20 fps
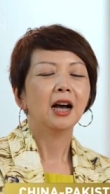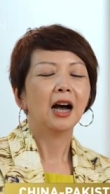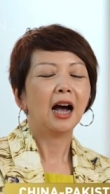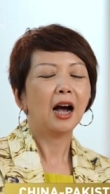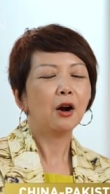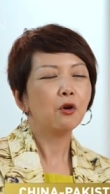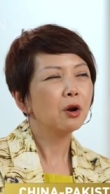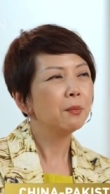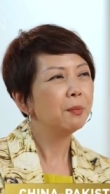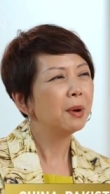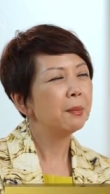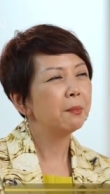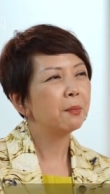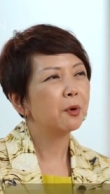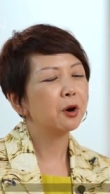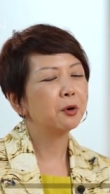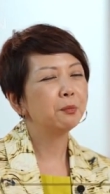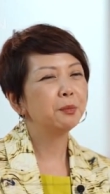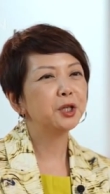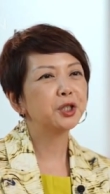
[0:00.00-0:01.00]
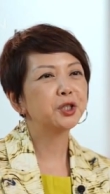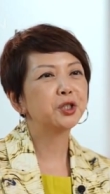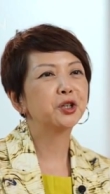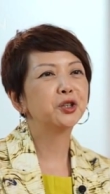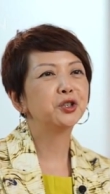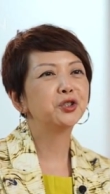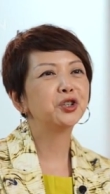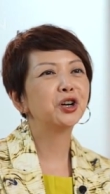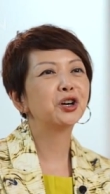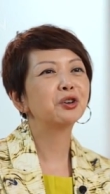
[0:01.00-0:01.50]
I remember
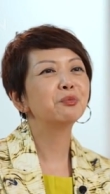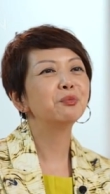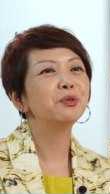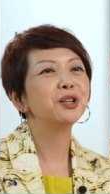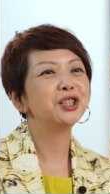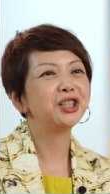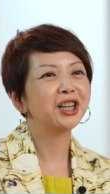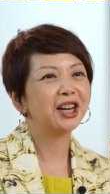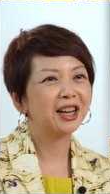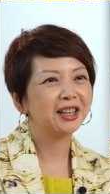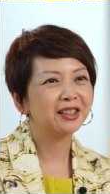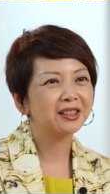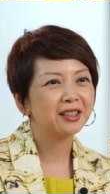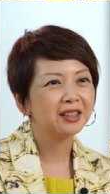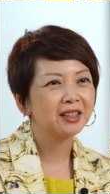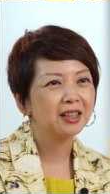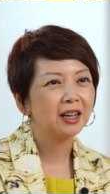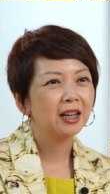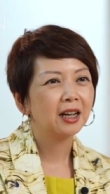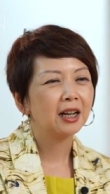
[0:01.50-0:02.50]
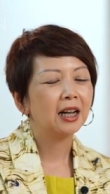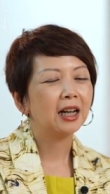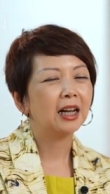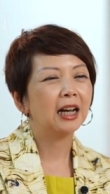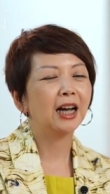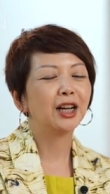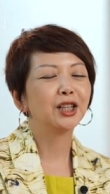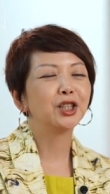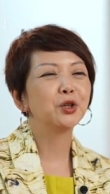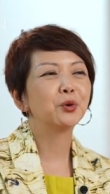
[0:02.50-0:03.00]
Mr. Zheng Bijian
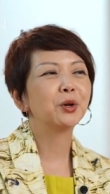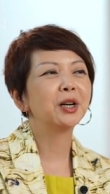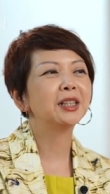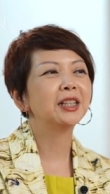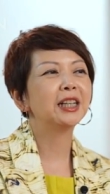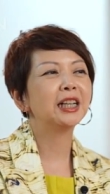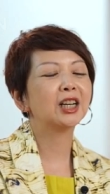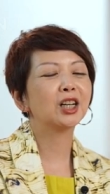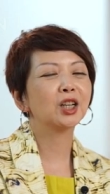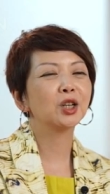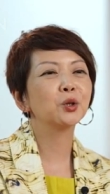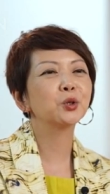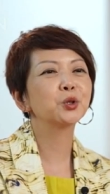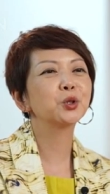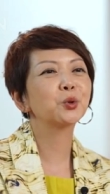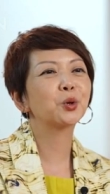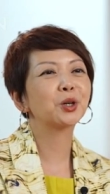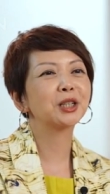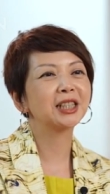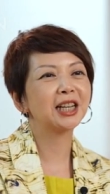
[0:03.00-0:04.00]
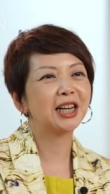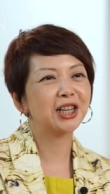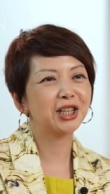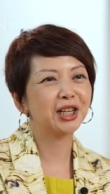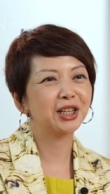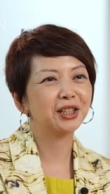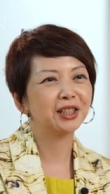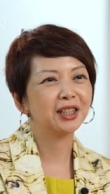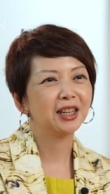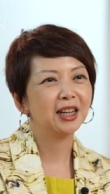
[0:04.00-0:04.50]
uh, during the closed door
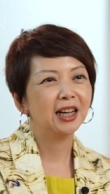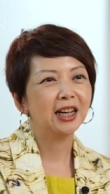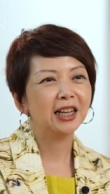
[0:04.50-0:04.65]
session.